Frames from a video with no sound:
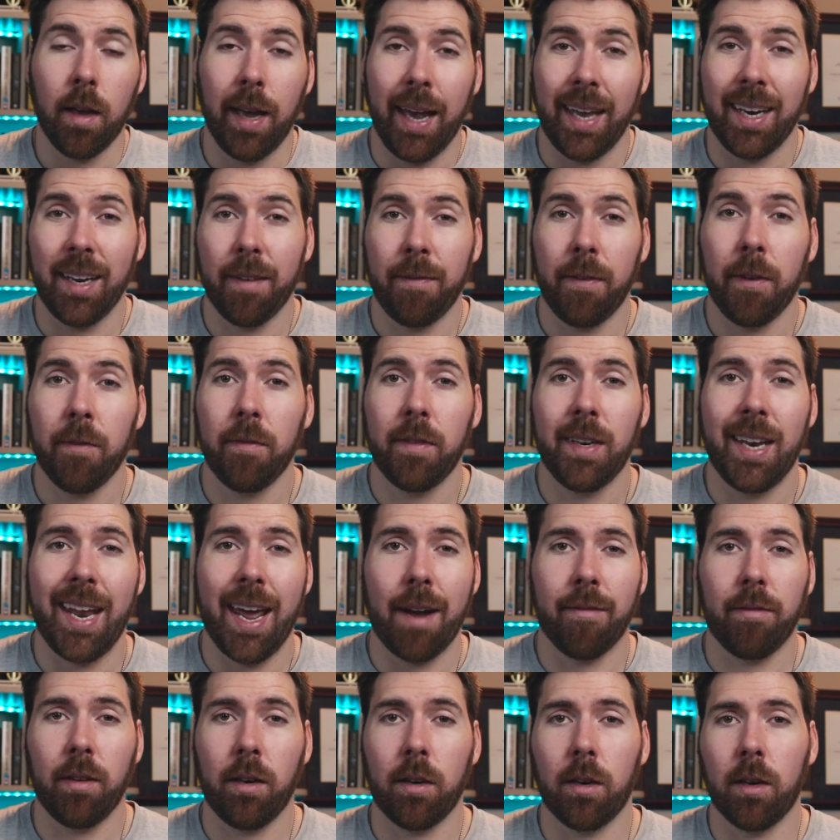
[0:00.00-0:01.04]
And if you've
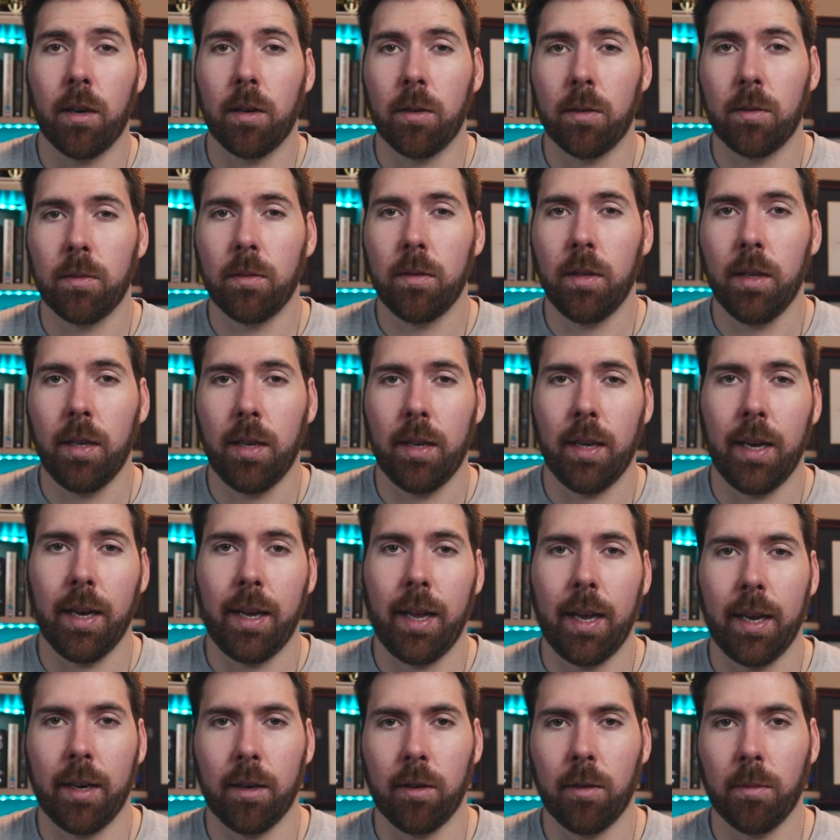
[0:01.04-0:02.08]
never owned a
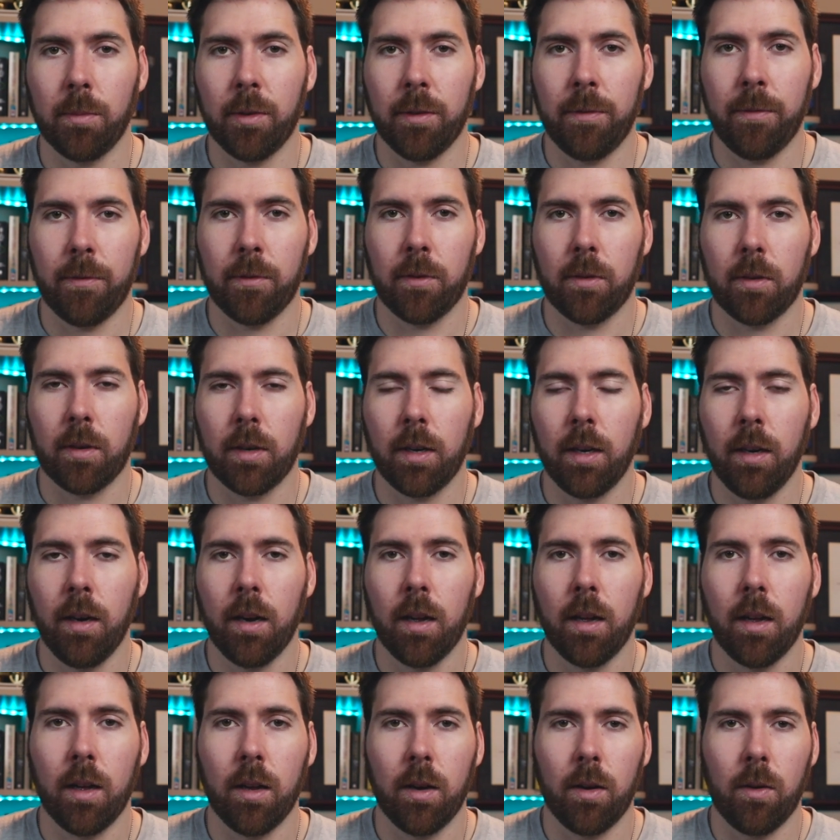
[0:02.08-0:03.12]
Kindle before,
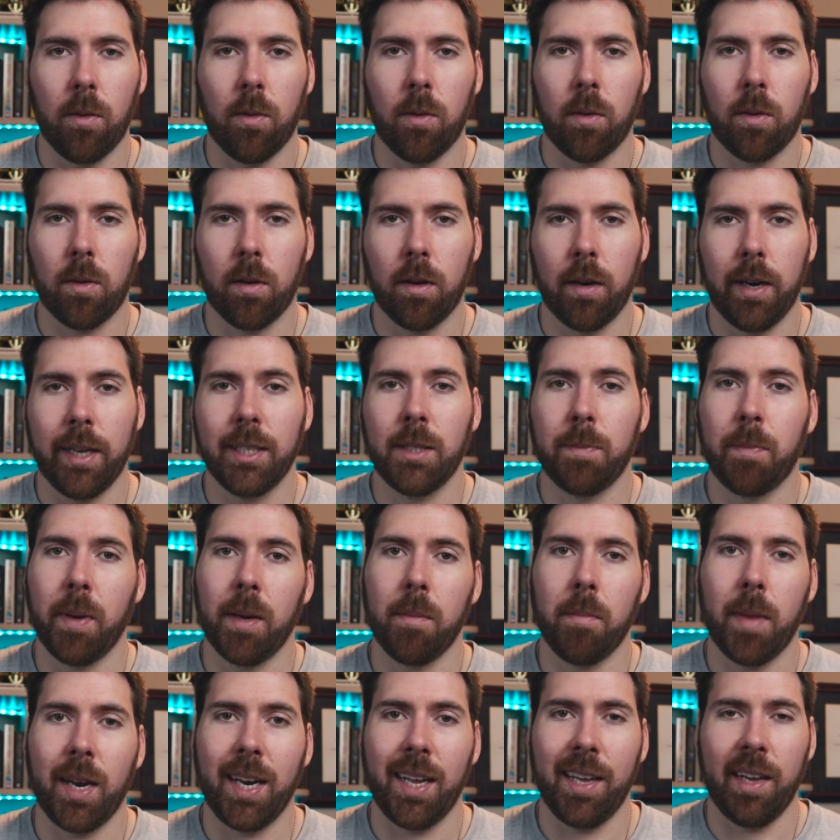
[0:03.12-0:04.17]
or it's
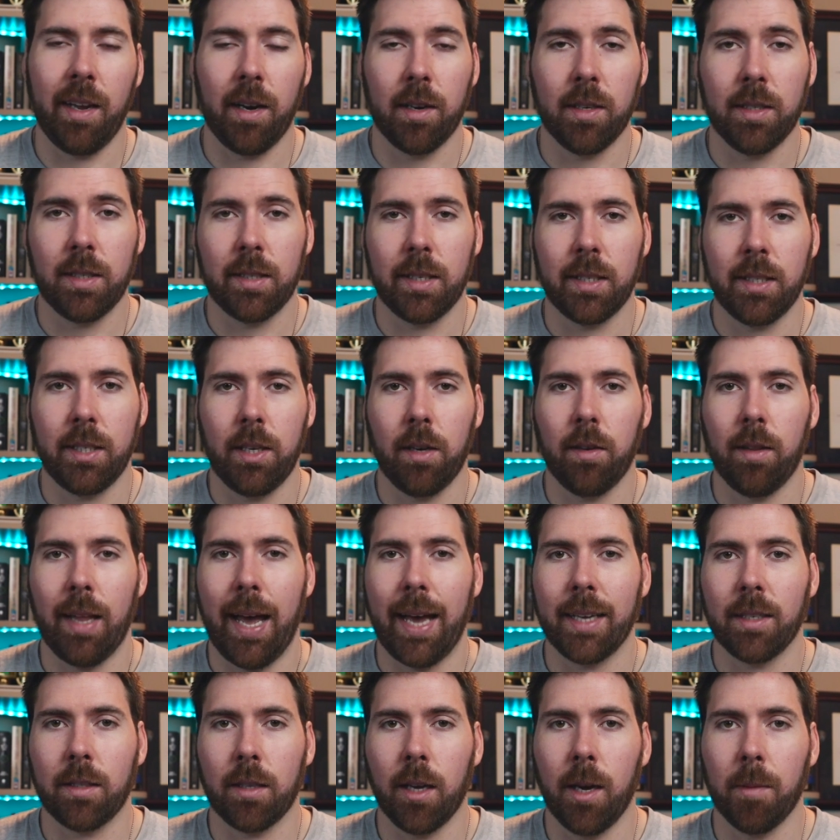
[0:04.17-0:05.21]
been many years since your
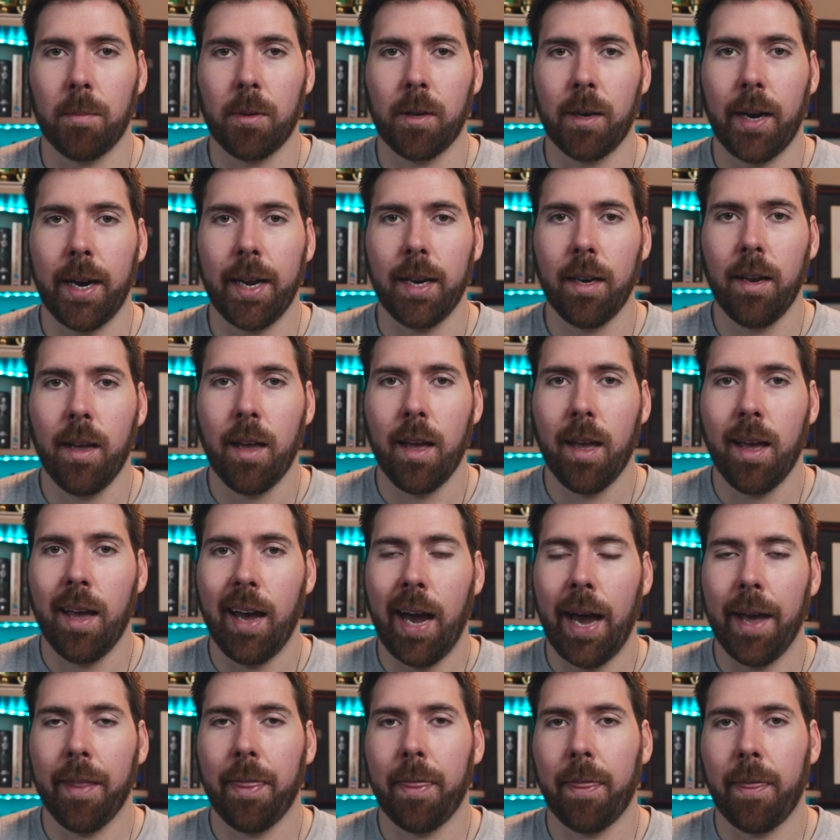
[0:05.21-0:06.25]
last upgrade,
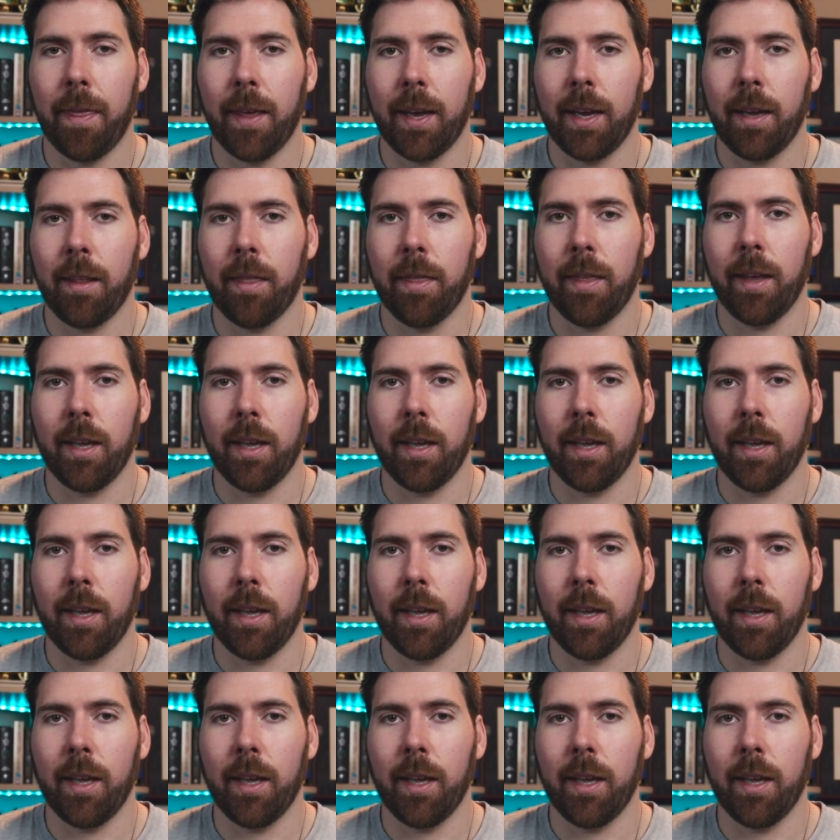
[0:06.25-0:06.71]
I think